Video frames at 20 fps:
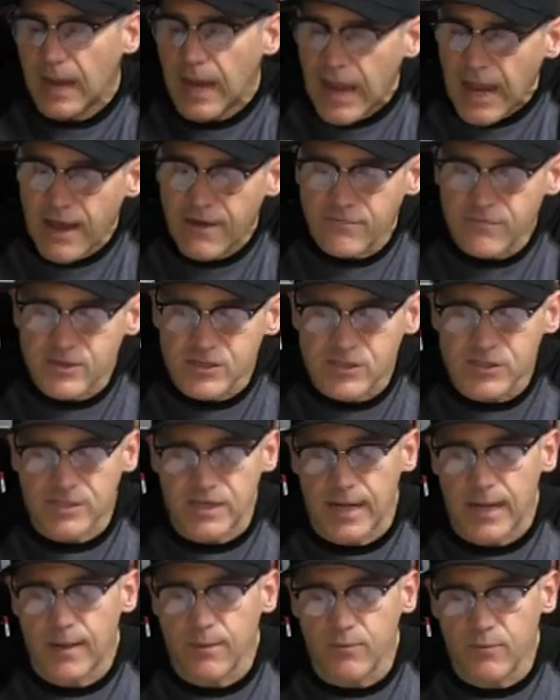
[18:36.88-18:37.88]
Have the
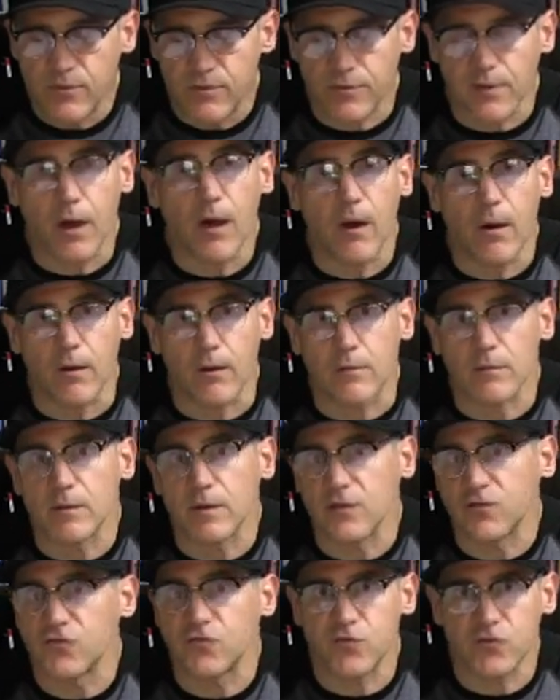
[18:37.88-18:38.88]
same thought
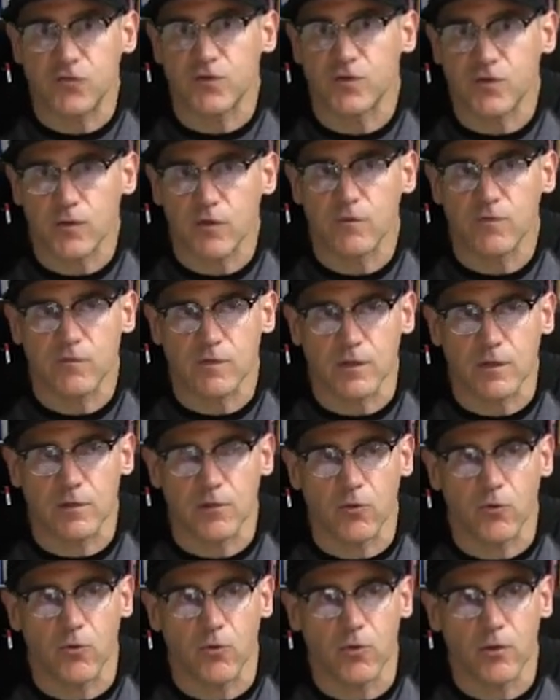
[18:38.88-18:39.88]
as you serve the
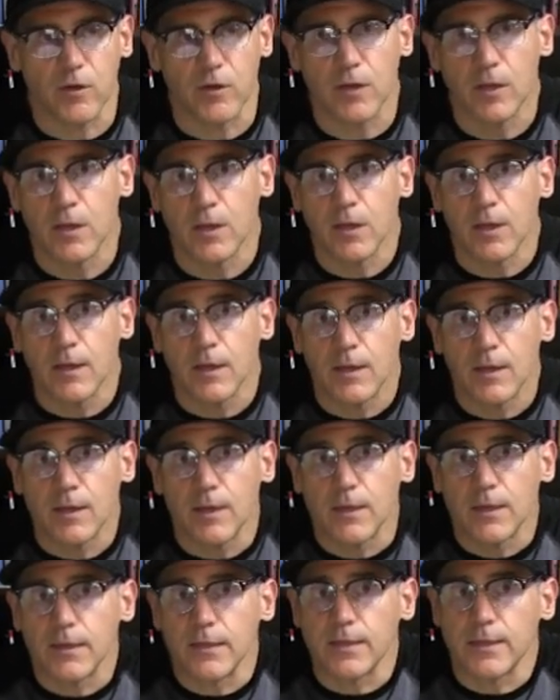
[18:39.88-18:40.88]
Lord.
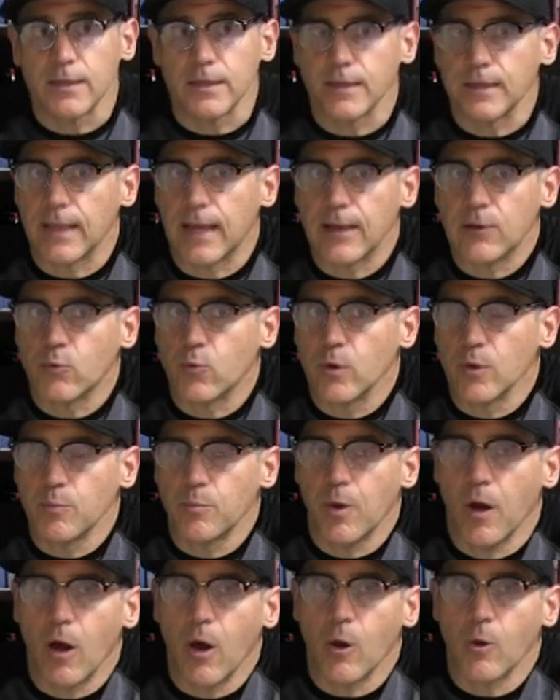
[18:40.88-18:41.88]
Like
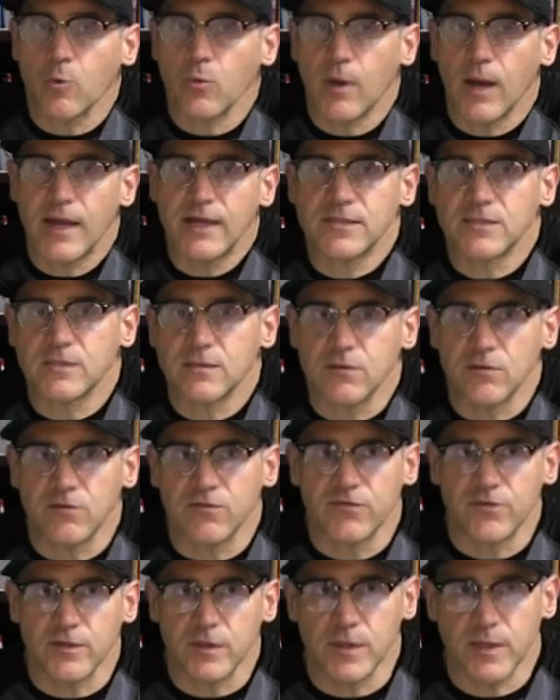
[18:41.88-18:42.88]
where Paul writes to
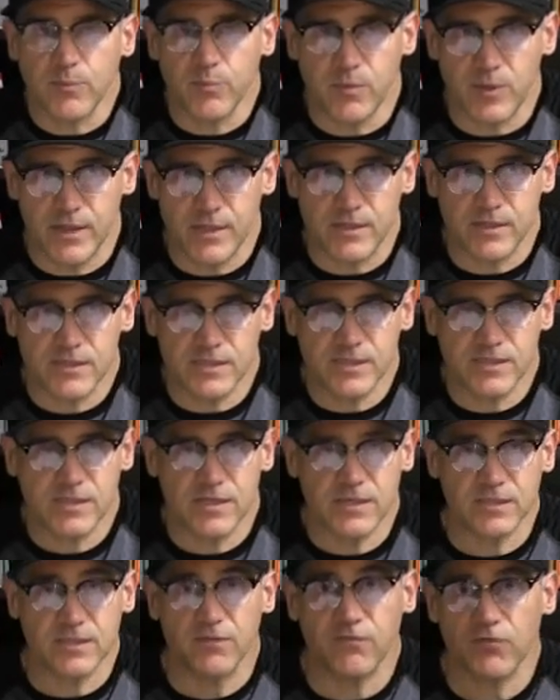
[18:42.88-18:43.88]
the Philippians. He
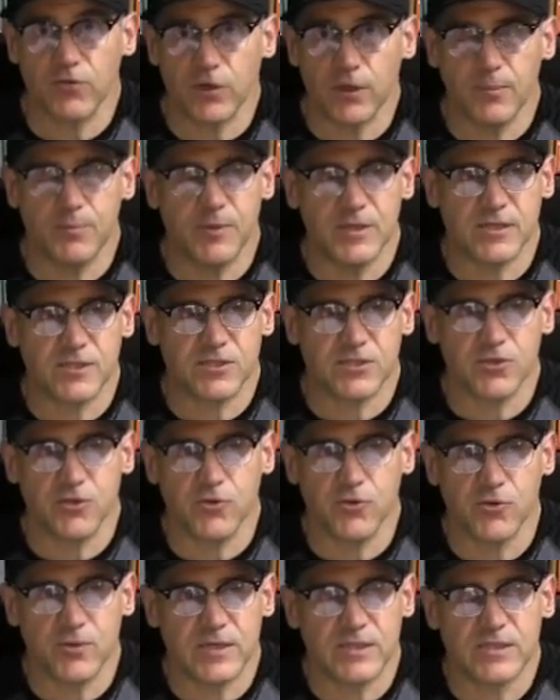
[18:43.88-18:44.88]
says in Philippians
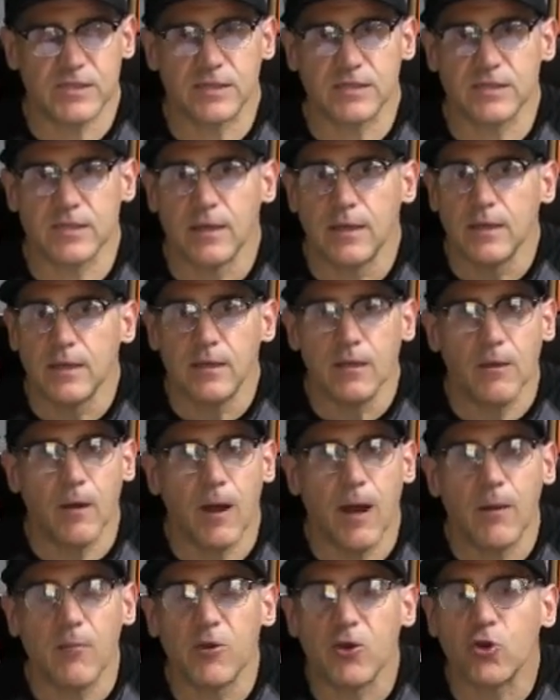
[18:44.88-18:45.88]
2, he says, you
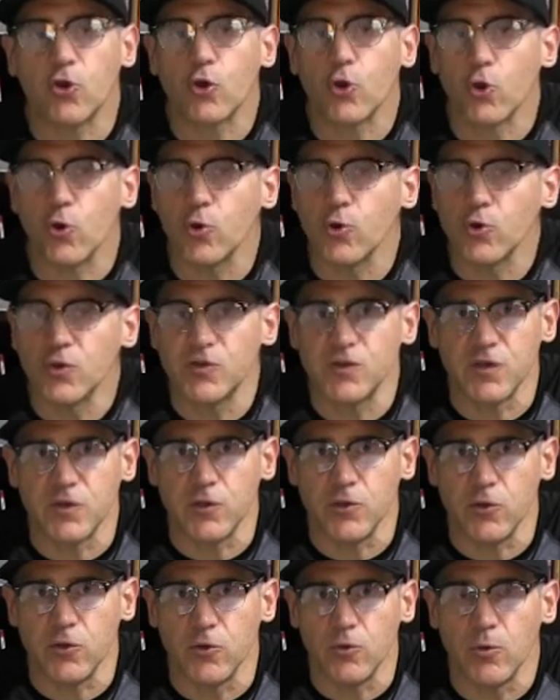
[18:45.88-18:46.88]
know, I'm
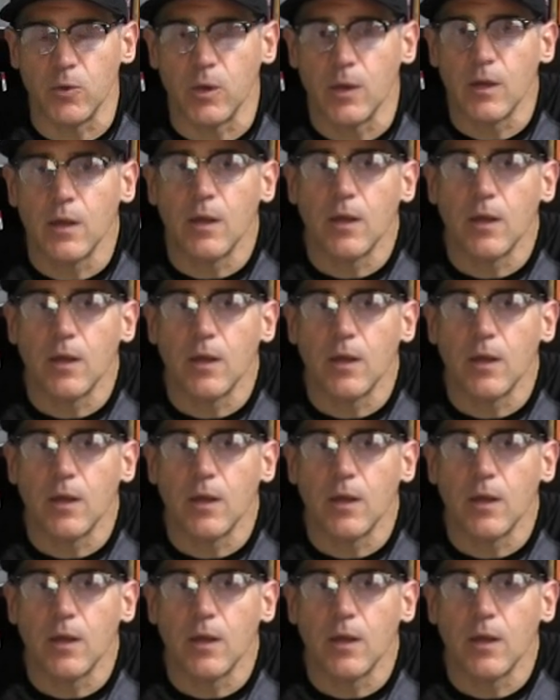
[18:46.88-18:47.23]
encouraging you